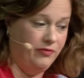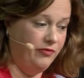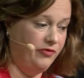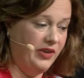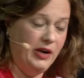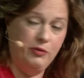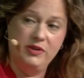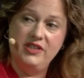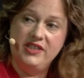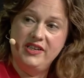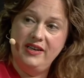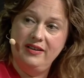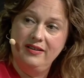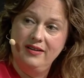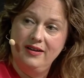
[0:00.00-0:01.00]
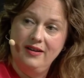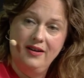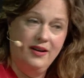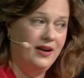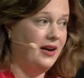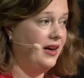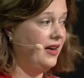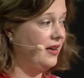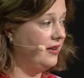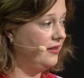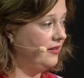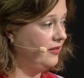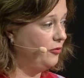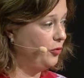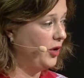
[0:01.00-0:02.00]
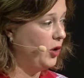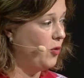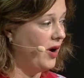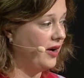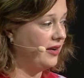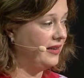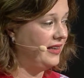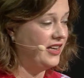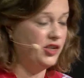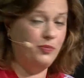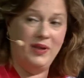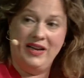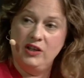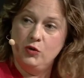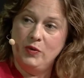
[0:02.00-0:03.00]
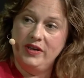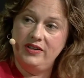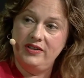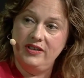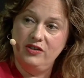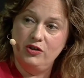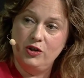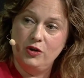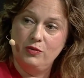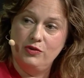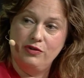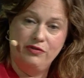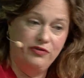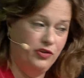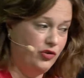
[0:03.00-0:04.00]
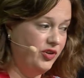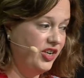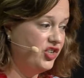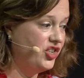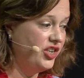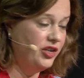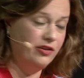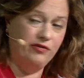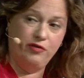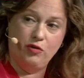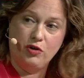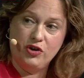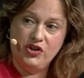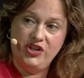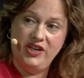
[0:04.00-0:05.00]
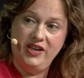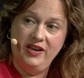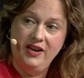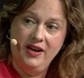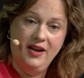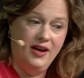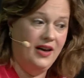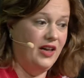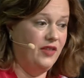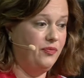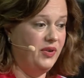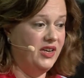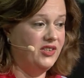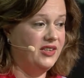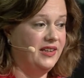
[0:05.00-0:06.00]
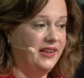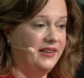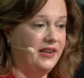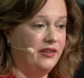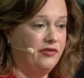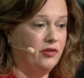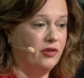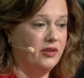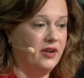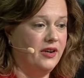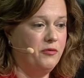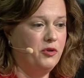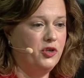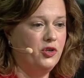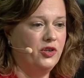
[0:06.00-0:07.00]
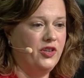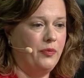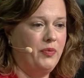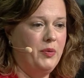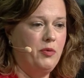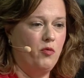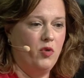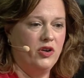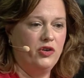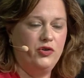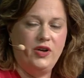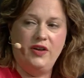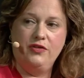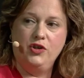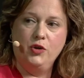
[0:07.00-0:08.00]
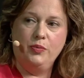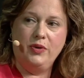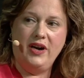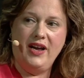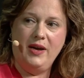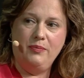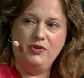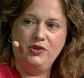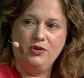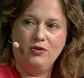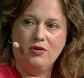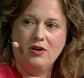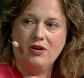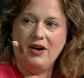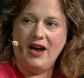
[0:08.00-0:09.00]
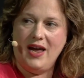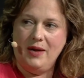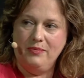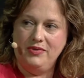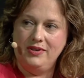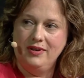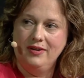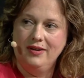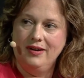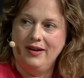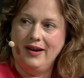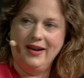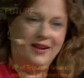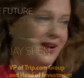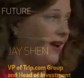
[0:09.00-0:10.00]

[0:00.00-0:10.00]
frequency and required less bandwidth in terms of 3G or 4G. And basically, therefore, it was not that people wanted to have super apps or apps. It